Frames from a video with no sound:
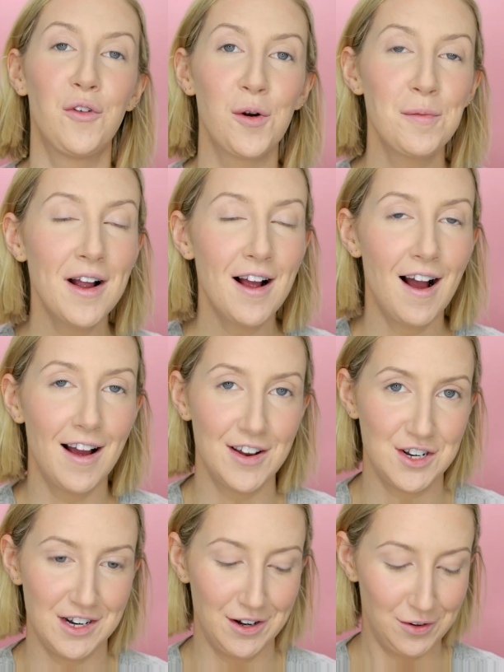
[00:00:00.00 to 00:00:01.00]
for my
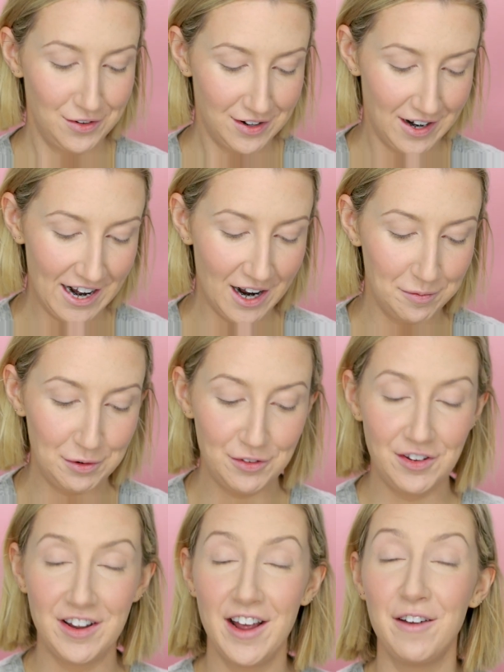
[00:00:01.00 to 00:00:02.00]
eyeshadow today, I'm
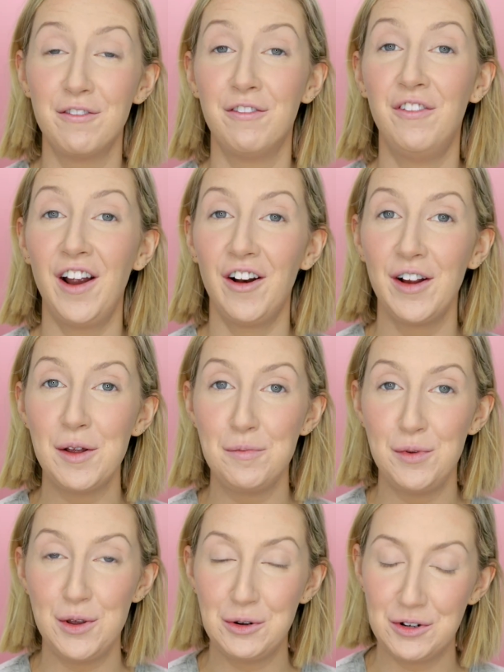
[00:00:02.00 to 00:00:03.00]
using a very
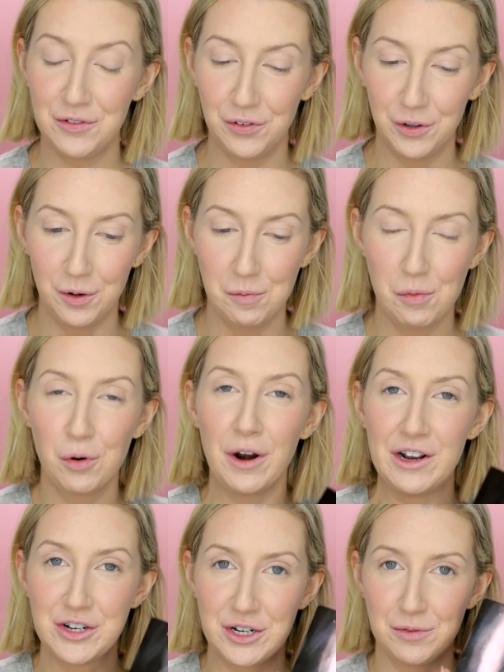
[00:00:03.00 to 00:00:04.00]
beautiful,
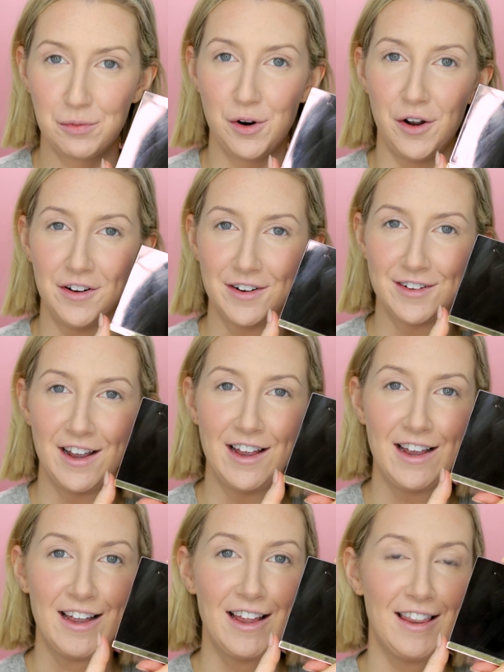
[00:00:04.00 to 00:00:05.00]
precious product.
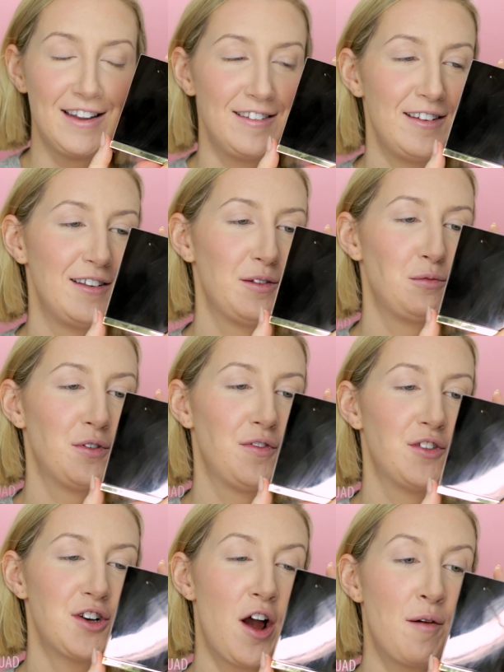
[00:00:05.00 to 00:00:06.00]
This is one of
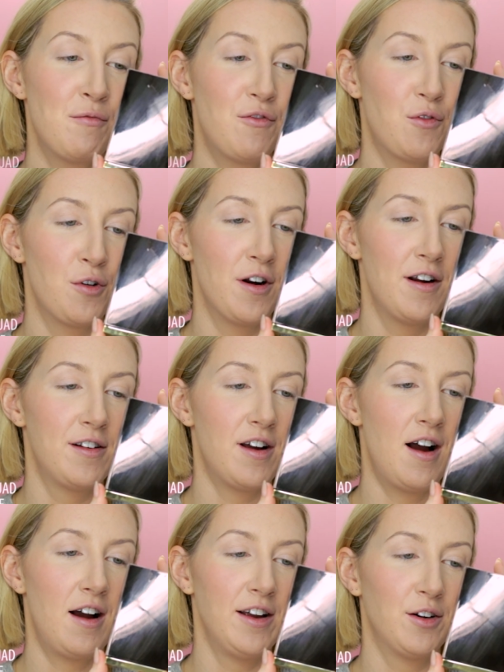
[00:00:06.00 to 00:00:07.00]
the Tom Ford
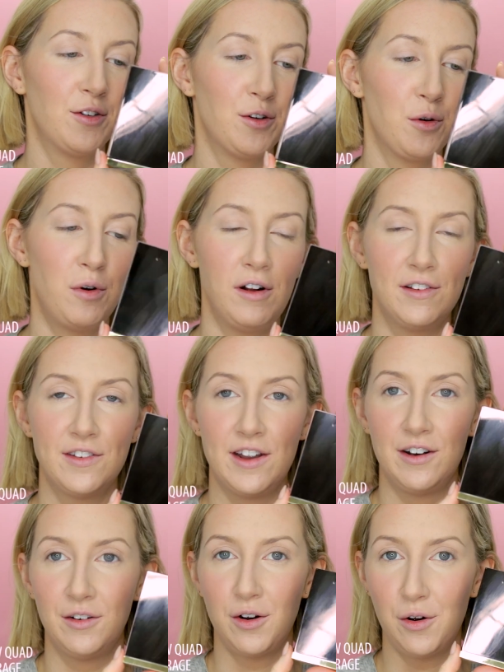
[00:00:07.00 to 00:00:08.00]
Eye Color Quads
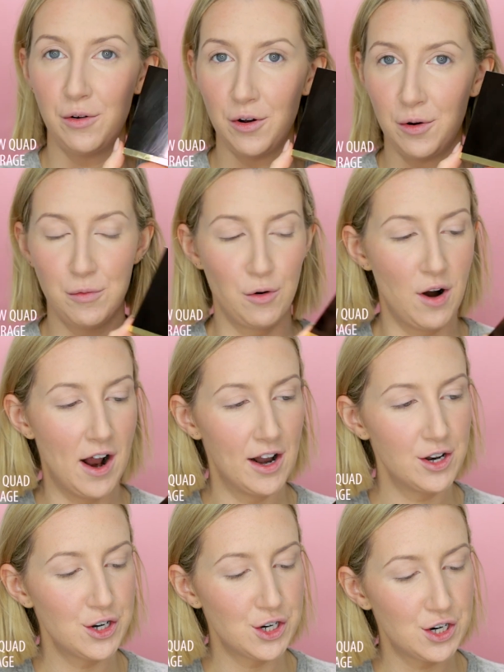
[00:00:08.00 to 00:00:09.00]
in Coco
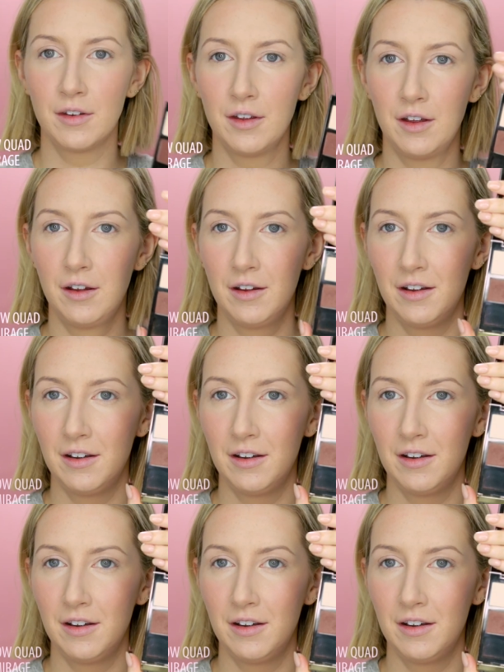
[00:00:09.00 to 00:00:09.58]
Mirage. So